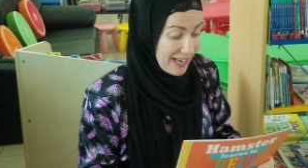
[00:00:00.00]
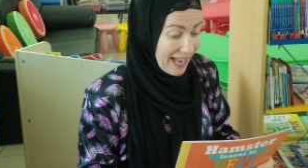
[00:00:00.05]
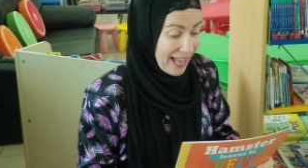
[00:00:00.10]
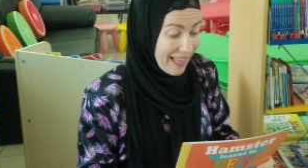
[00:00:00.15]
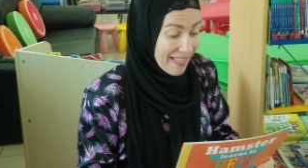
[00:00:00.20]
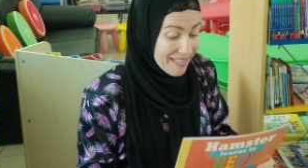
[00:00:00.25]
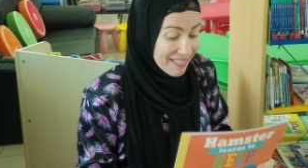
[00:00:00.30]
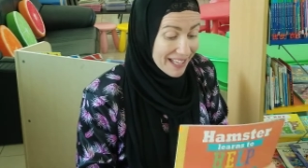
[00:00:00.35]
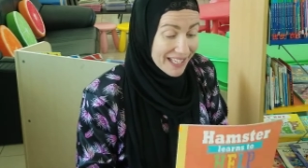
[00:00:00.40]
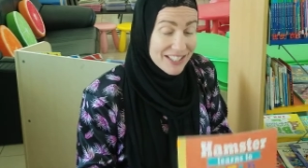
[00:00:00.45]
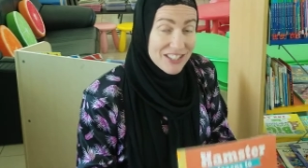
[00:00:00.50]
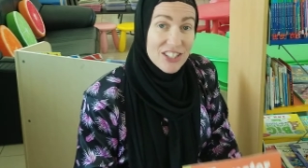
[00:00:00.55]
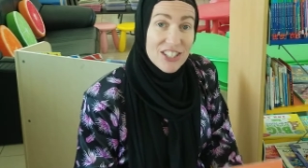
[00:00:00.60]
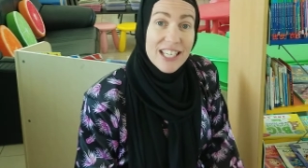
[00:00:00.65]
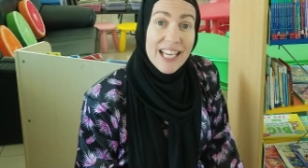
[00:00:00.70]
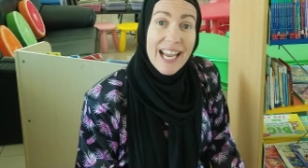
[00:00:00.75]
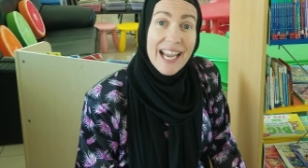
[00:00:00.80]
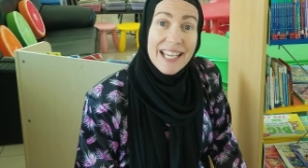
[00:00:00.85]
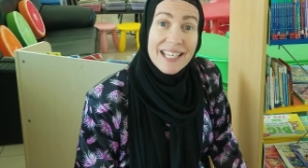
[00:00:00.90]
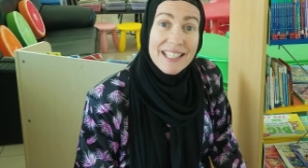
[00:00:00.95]
And then she
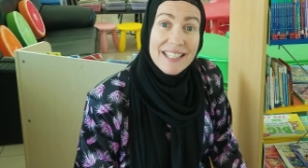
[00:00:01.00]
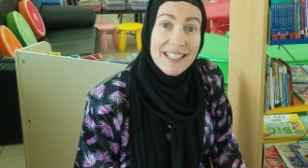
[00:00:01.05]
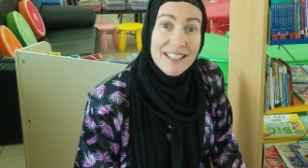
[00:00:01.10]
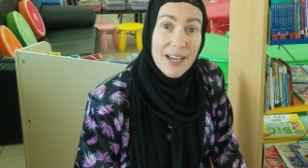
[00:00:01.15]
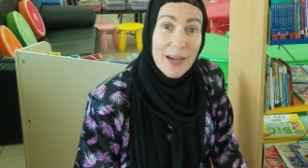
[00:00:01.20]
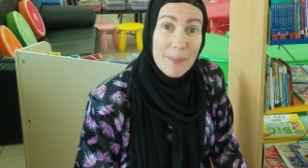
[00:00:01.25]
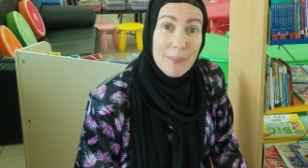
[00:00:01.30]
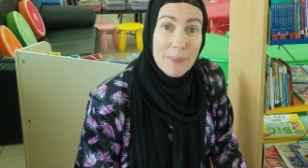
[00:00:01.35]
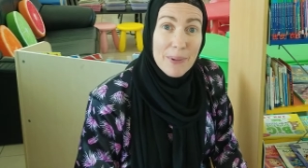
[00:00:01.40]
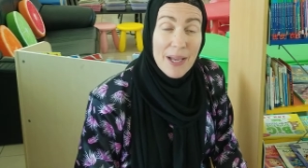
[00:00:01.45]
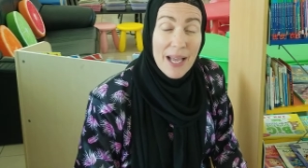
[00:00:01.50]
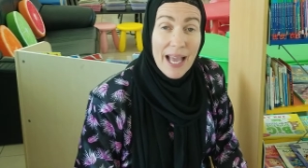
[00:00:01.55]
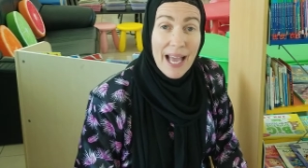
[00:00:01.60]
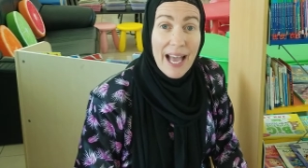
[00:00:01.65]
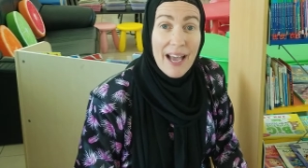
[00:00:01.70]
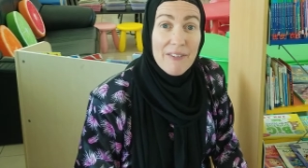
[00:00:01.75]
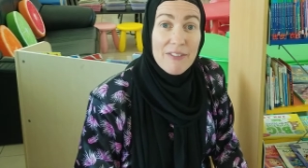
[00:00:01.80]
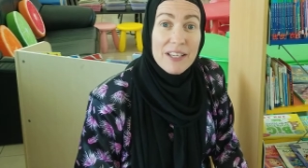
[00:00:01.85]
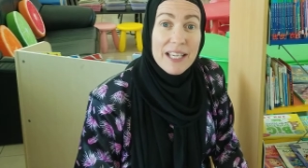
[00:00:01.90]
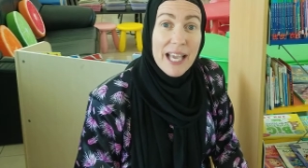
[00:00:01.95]
ended up
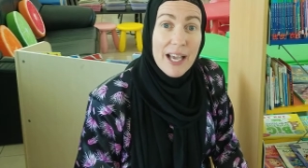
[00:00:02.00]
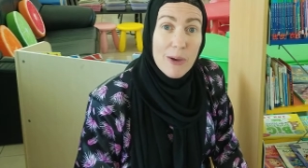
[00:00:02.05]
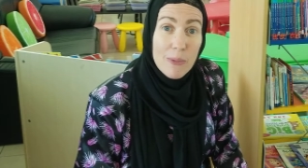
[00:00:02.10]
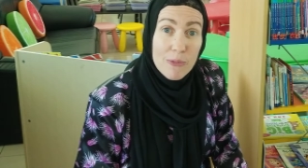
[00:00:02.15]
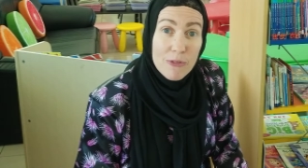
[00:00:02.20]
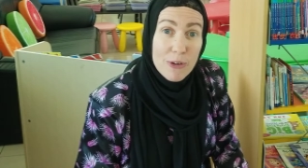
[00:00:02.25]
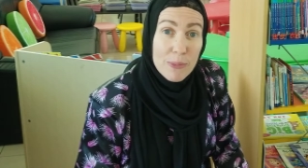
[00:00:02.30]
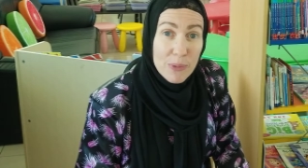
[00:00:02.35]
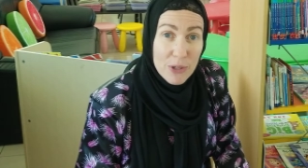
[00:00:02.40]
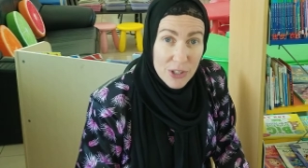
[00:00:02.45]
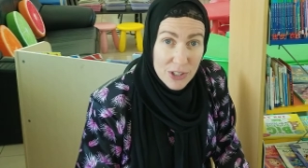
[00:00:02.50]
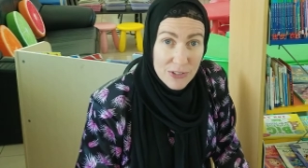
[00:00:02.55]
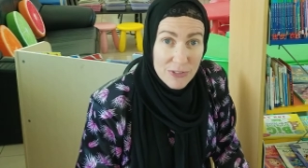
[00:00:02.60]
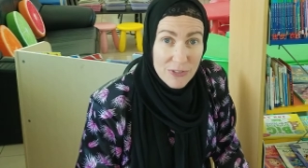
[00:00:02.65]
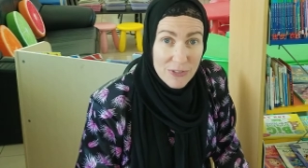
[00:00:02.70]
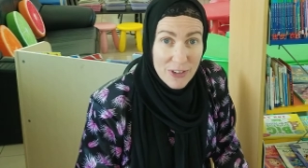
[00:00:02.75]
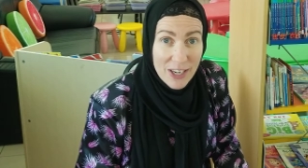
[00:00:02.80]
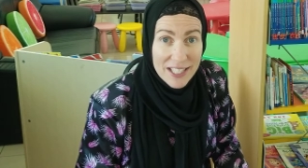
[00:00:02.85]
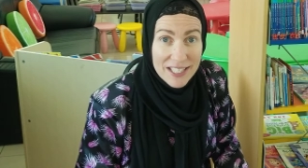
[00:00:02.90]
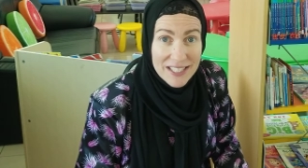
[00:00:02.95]
having help from her
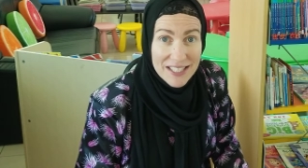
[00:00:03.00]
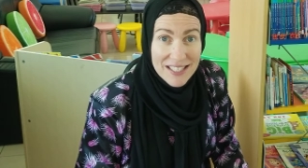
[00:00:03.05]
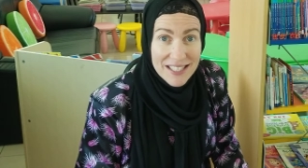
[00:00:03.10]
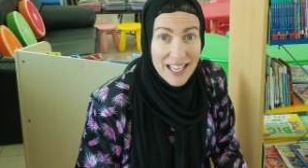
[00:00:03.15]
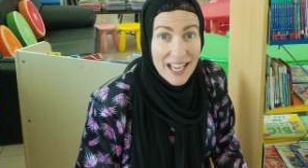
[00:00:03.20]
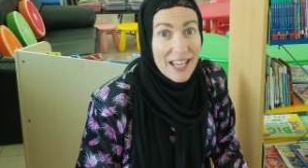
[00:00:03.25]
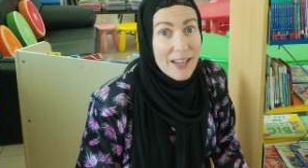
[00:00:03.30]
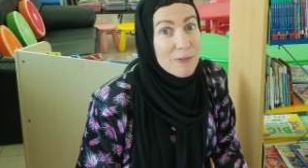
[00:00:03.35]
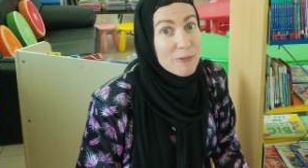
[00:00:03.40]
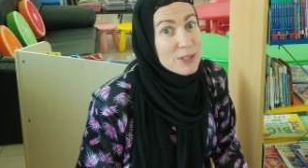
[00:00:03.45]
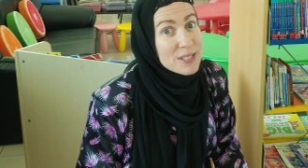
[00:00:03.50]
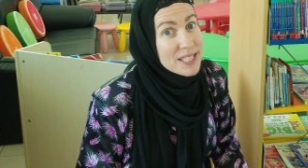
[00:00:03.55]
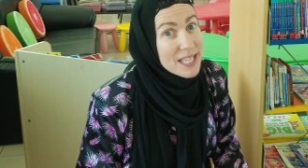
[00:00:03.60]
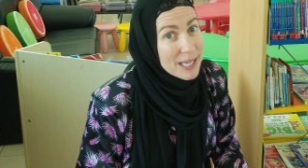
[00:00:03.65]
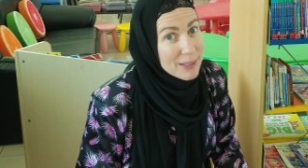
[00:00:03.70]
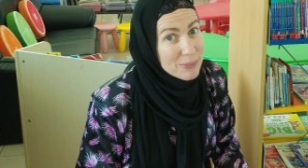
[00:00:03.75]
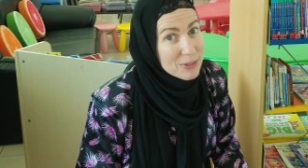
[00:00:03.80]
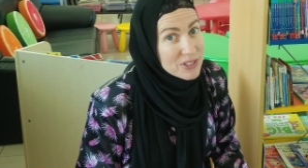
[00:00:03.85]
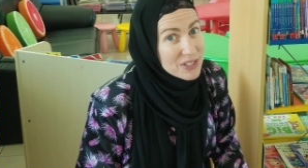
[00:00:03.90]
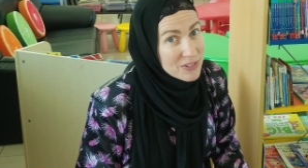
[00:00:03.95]
friends and was
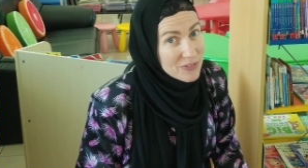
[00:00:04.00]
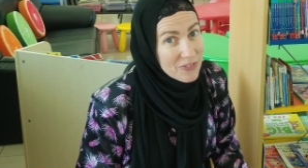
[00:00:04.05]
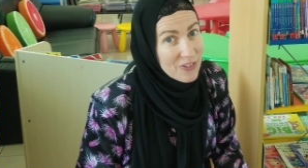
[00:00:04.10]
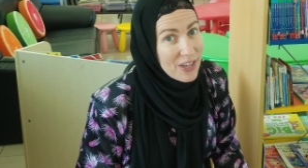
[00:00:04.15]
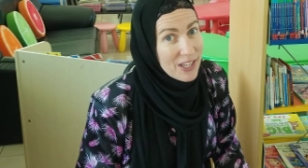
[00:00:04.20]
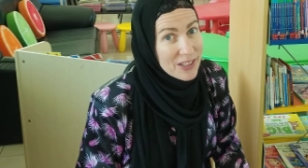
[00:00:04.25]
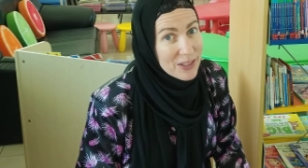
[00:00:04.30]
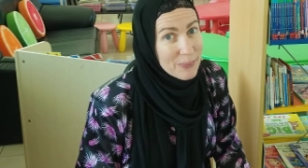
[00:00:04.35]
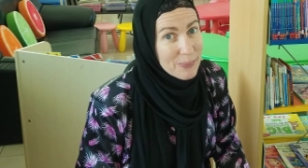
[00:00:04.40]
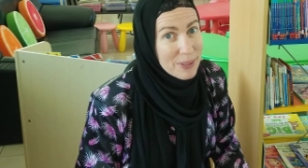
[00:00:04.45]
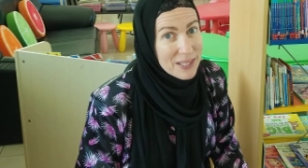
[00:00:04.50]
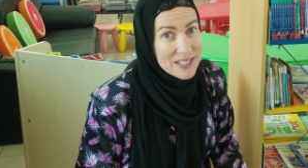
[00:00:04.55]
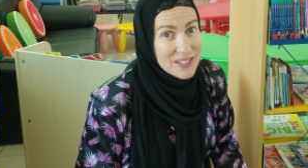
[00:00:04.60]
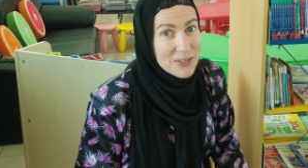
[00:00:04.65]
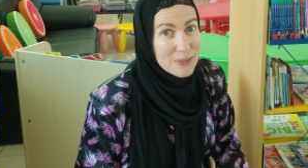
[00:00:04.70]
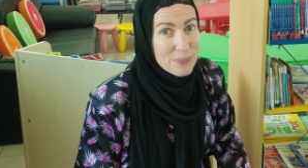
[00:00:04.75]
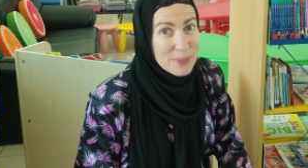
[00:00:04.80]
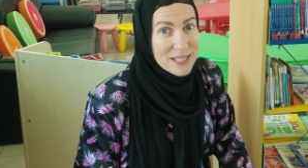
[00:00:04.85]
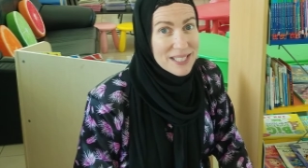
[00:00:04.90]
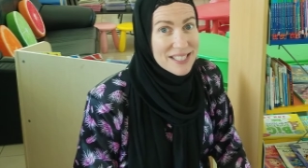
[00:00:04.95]
able to find the puzzle
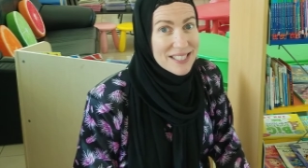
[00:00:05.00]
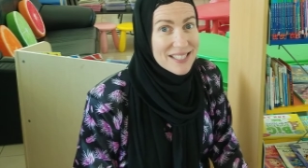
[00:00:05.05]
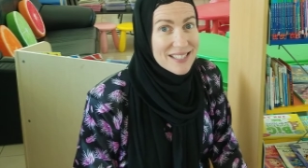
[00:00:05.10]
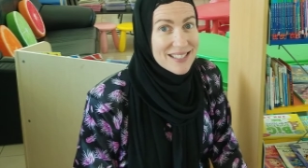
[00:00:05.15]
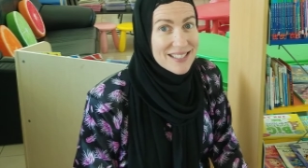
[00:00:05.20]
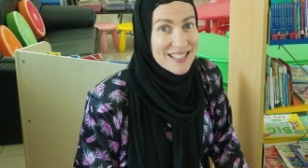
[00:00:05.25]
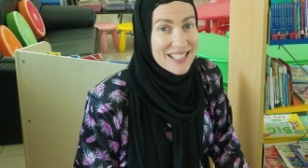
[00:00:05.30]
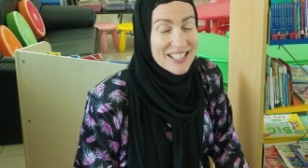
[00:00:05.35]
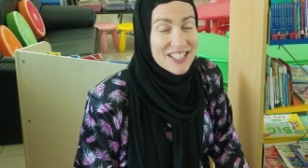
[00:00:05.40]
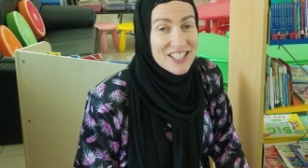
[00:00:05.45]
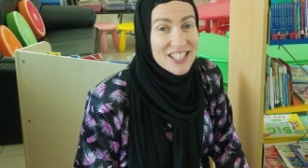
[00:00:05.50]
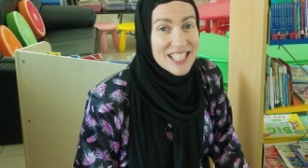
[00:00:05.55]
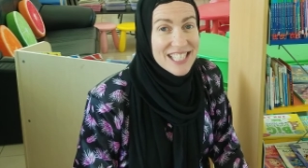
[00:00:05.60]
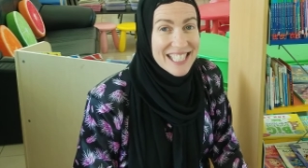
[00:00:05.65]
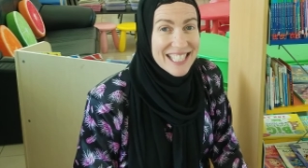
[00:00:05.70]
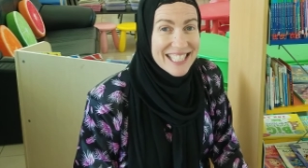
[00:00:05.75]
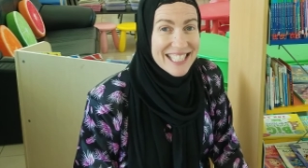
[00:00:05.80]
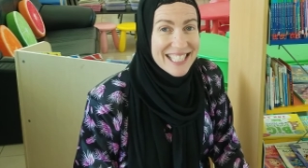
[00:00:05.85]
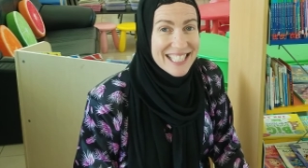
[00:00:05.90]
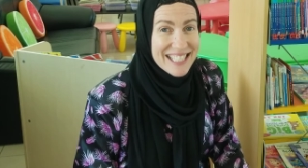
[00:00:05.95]
piece that she
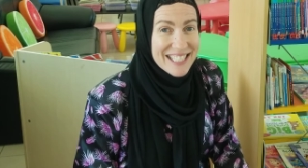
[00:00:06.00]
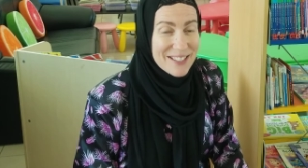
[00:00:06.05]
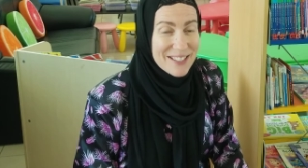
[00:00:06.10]
needed.